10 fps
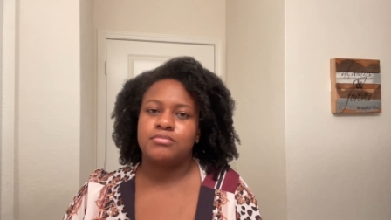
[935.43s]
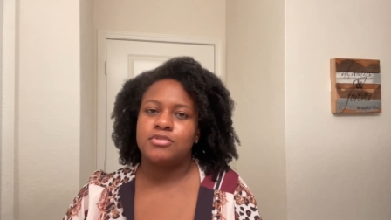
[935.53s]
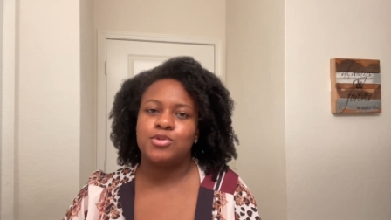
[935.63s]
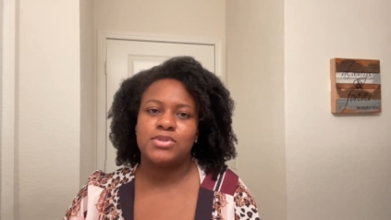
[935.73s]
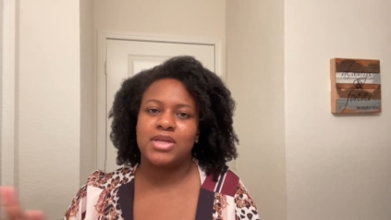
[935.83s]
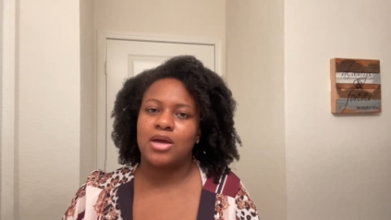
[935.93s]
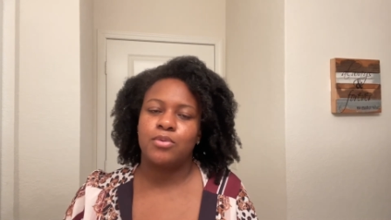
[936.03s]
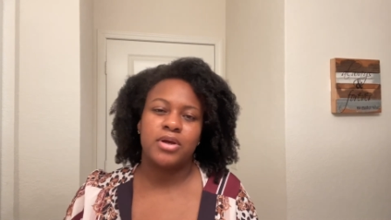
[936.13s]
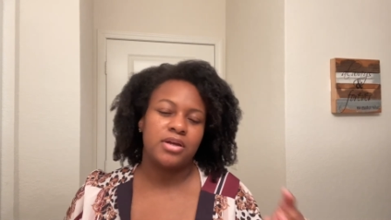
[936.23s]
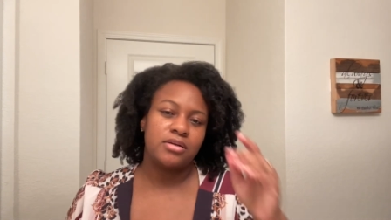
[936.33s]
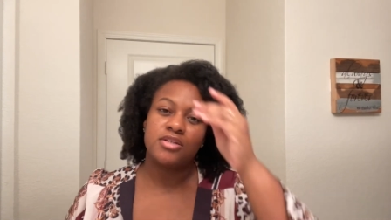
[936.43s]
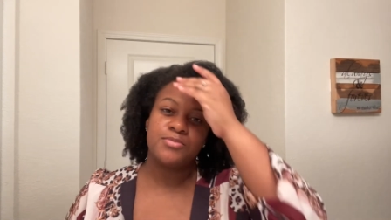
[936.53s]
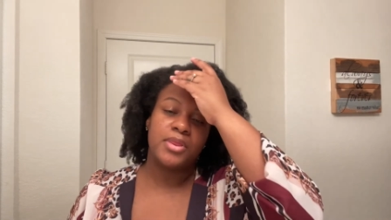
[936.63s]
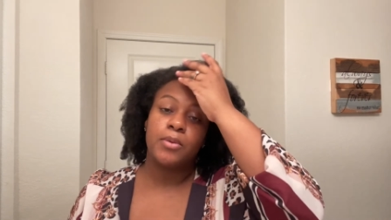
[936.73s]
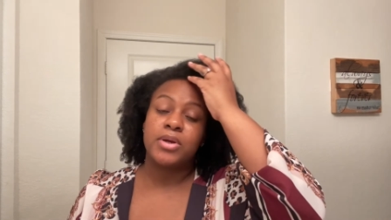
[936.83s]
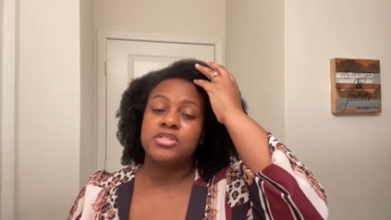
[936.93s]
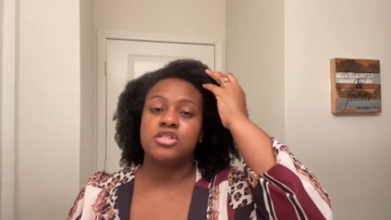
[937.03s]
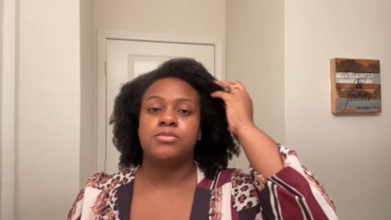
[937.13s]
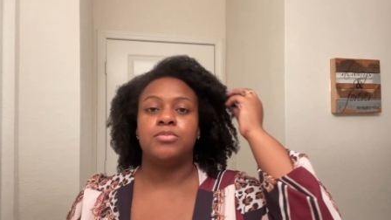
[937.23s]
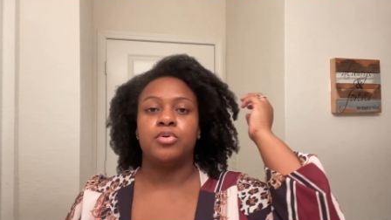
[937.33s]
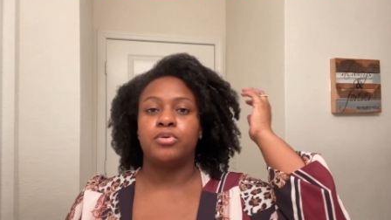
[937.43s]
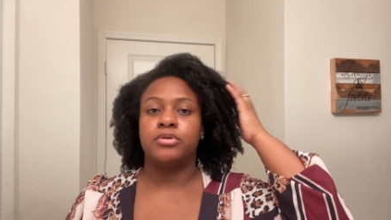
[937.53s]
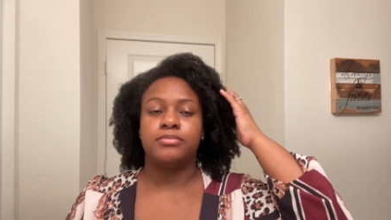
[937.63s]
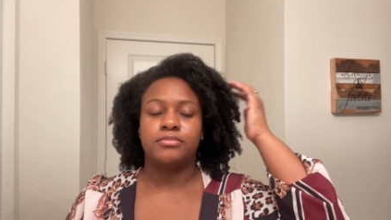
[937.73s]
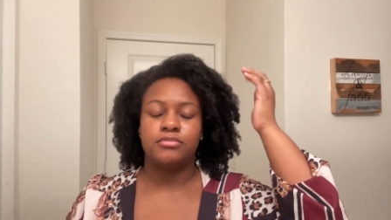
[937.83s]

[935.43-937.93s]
She was that way. She's been that way since she's been born.